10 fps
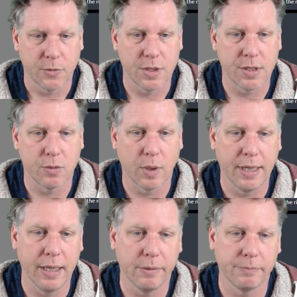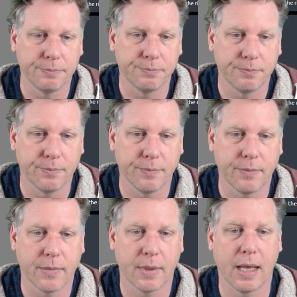which is this one here,
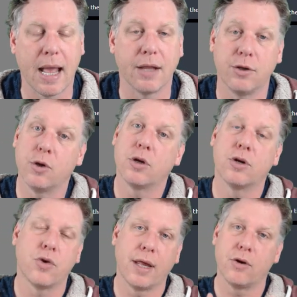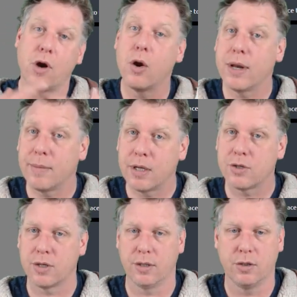and you can create your own
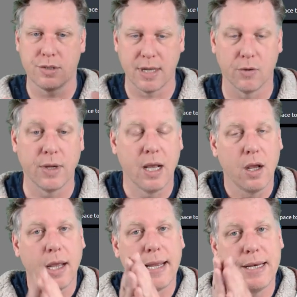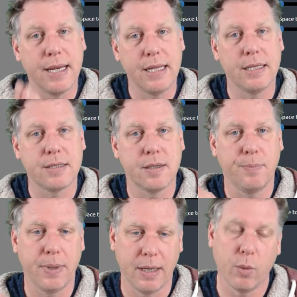image yourself. It needs to
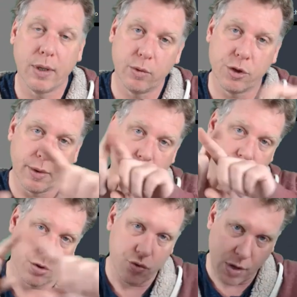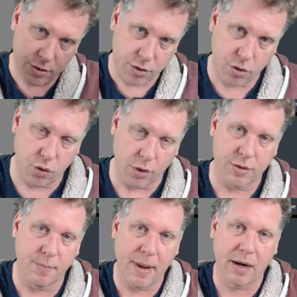be, what it will do, it will stretch
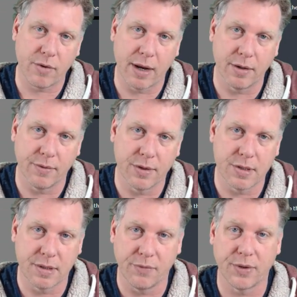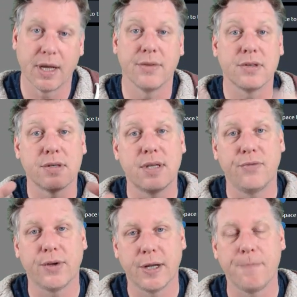across the background of the certificate. The
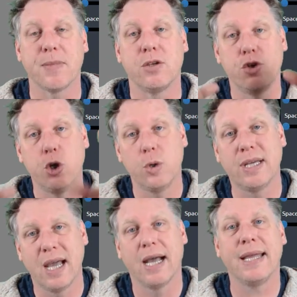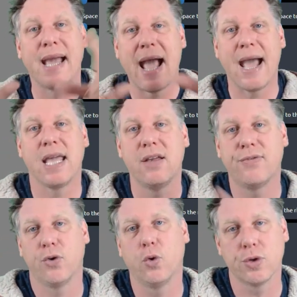certificate is UK
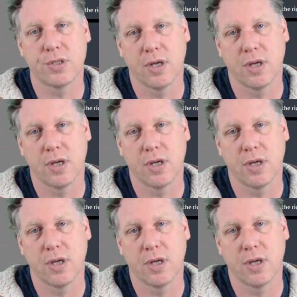A4